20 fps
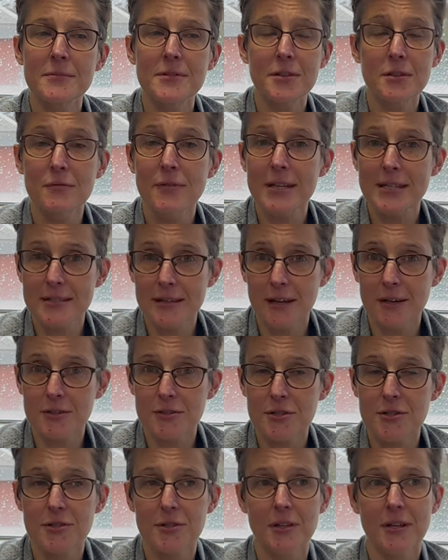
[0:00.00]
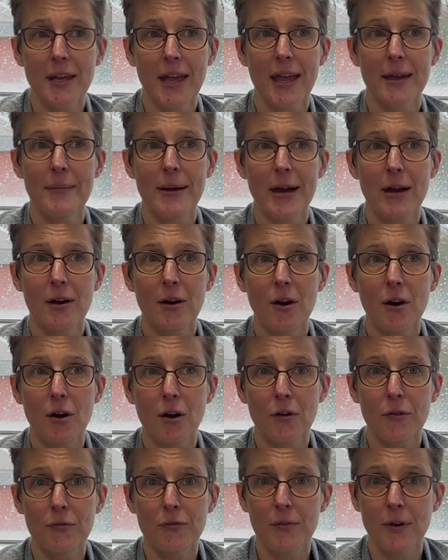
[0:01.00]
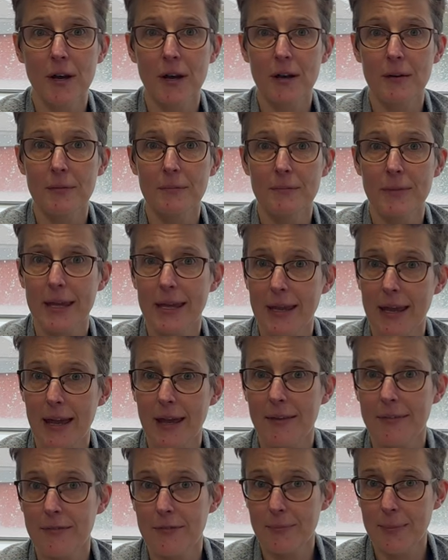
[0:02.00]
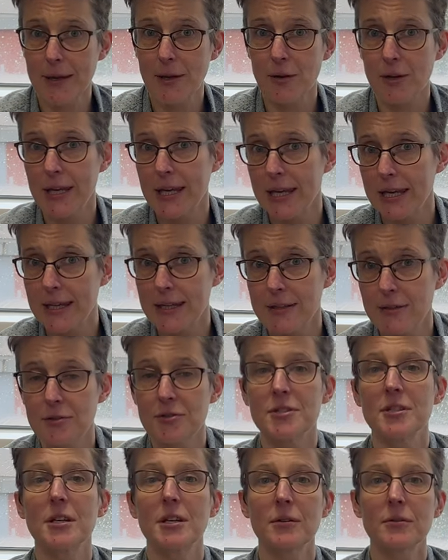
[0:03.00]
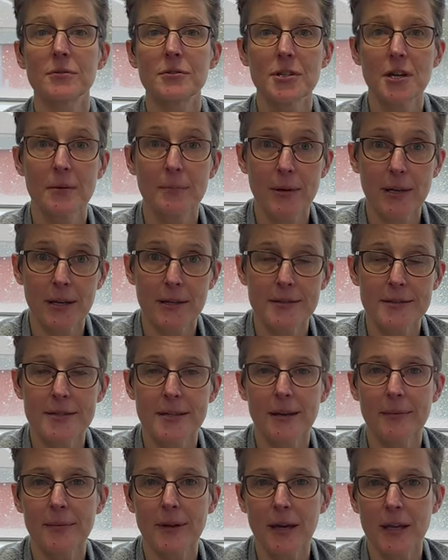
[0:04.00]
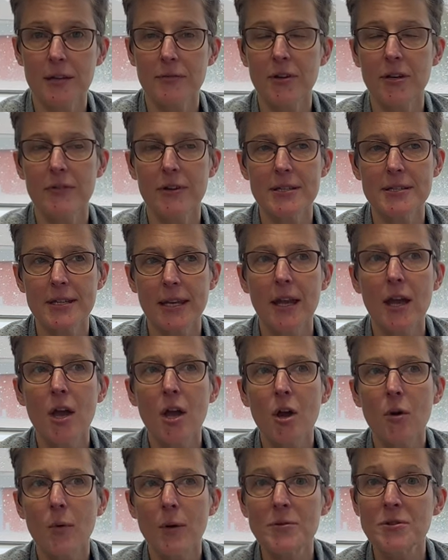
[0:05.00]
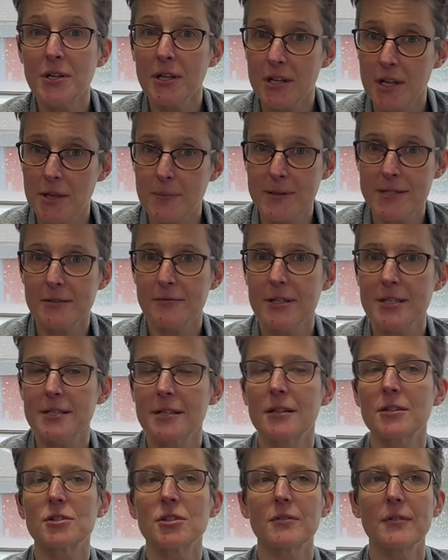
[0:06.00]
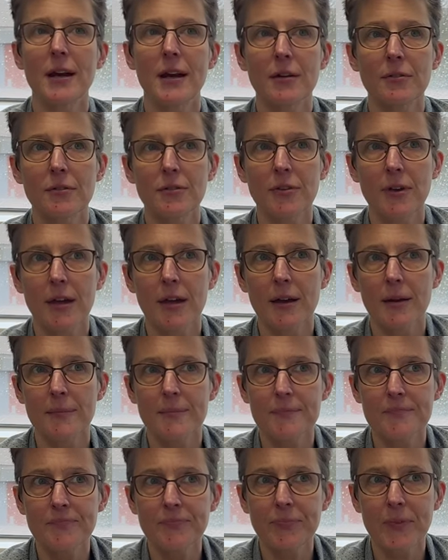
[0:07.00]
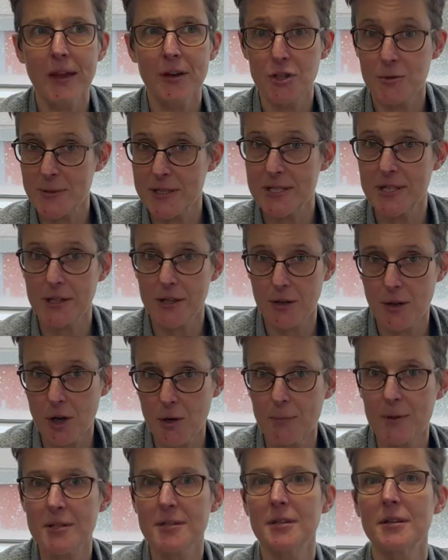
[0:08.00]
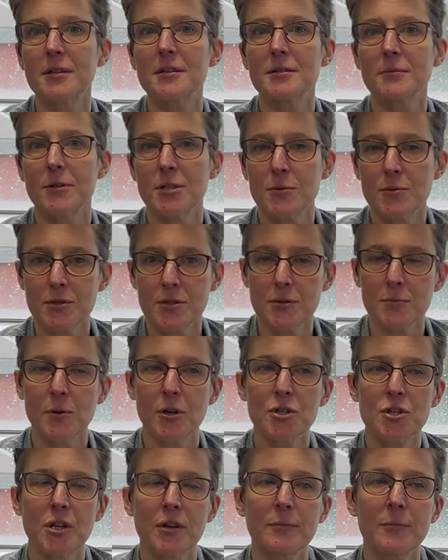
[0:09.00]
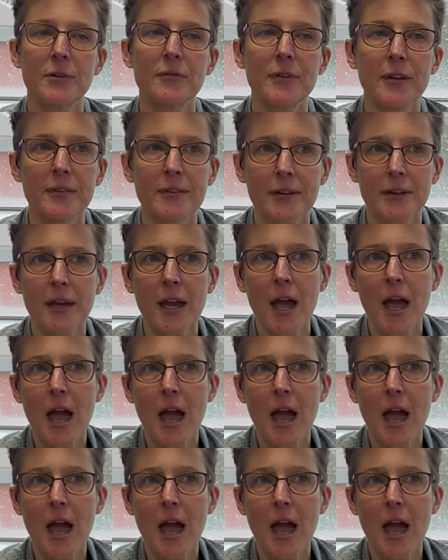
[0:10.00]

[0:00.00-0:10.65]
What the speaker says: So the research came out of me and my colleague, Dr Neil Turnbull at Cardiff University. We were doing another piece of research around LGBTQ homelessness, which was Welsh Government funded.